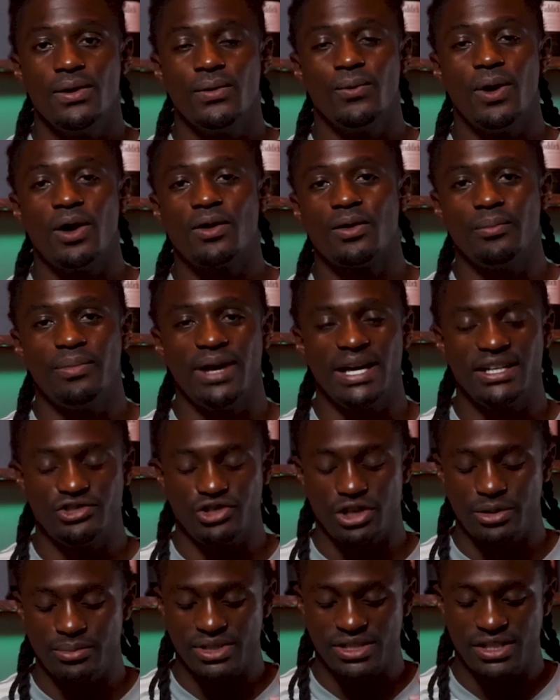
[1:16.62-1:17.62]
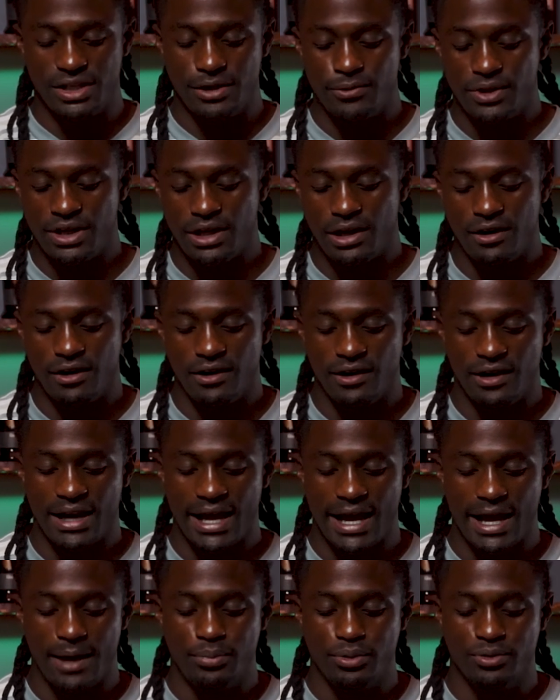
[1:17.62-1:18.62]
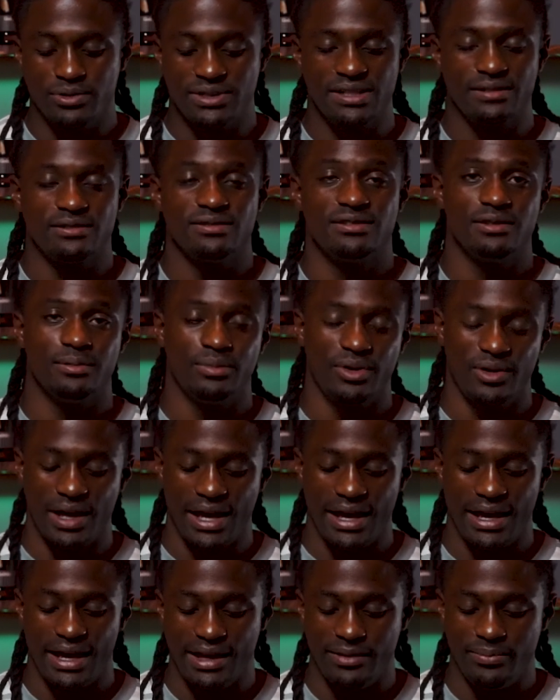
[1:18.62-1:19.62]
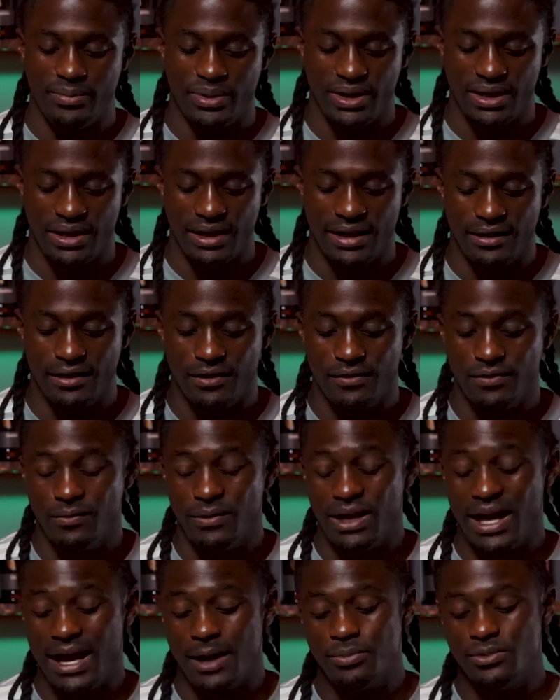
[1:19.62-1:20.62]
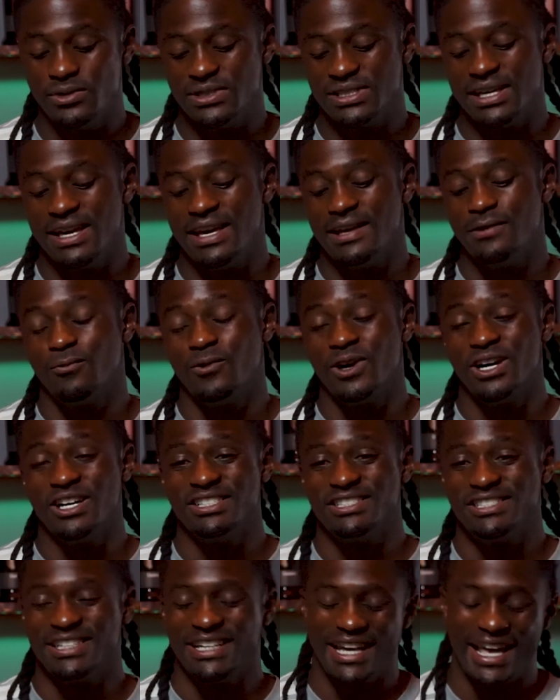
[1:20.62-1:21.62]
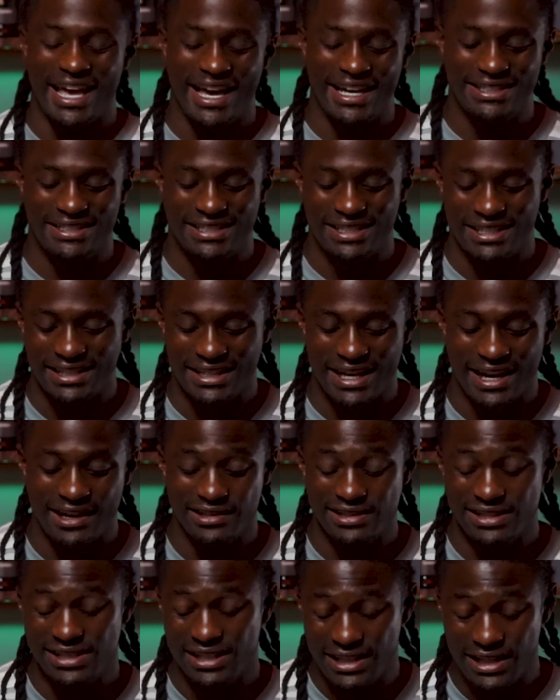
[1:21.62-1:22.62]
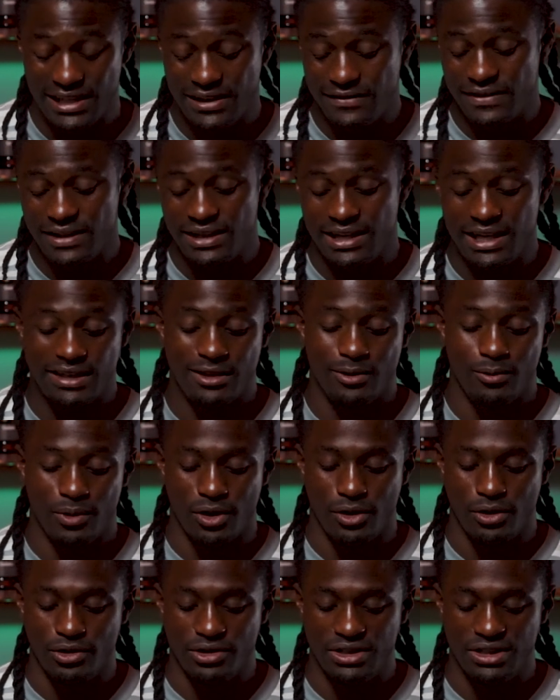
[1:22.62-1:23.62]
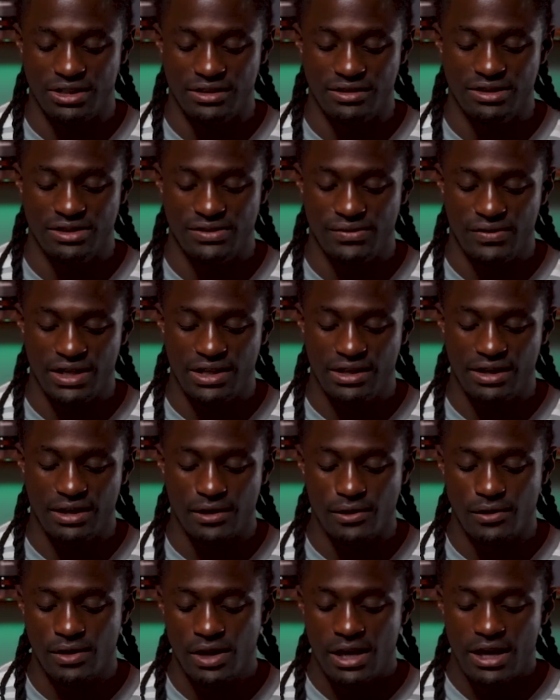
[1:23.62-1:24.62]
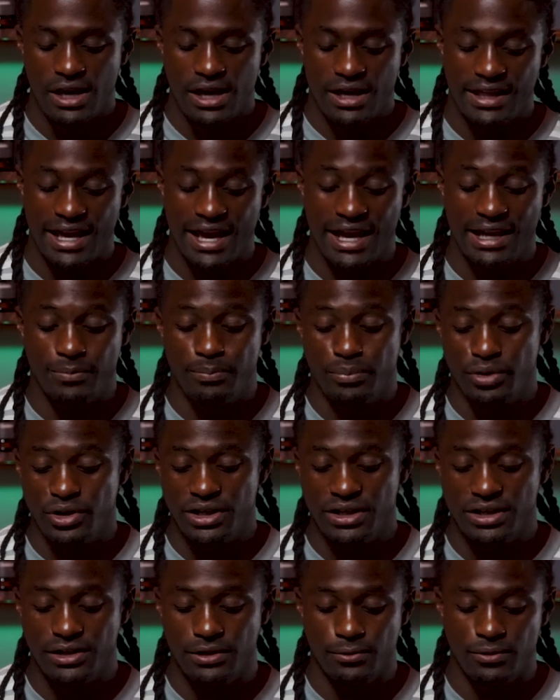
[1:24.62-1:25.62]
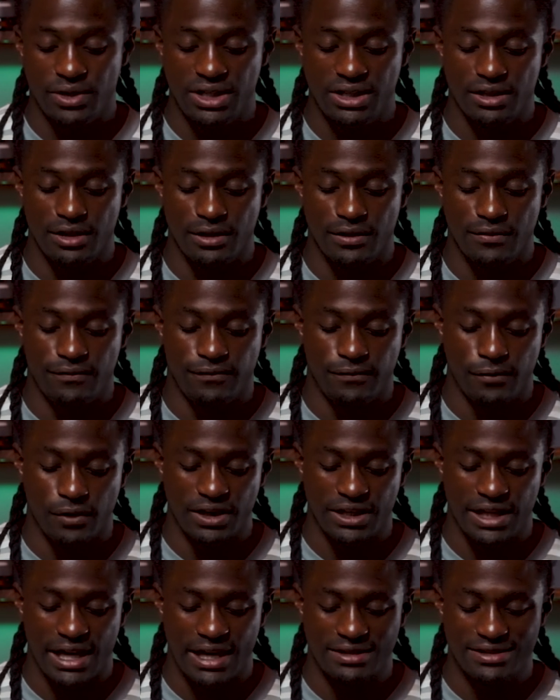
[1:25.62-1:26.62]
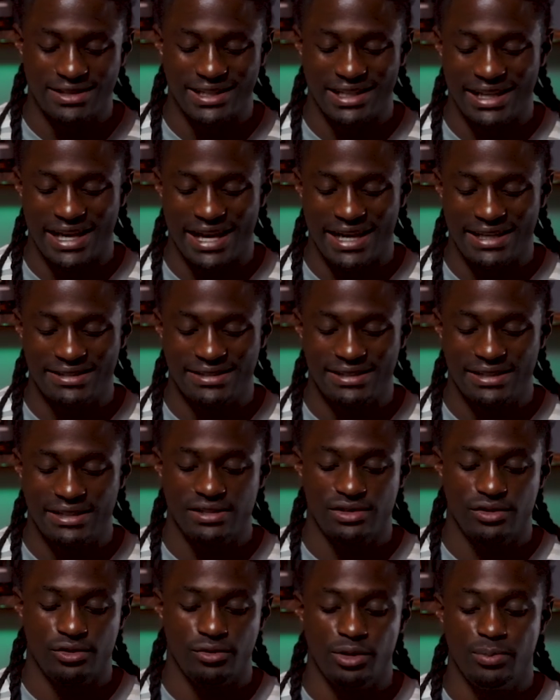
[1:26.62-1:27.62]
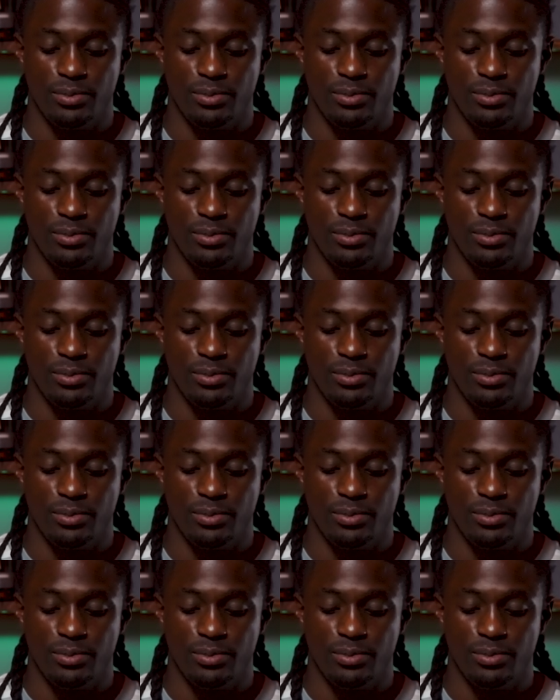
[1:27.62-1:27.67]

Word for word: Welcome back, dreamers. Here we are on Apple, ticker symbol AAPL. Apple is at $118, even at the recording of this video. They had a pretty good week, up $4.09,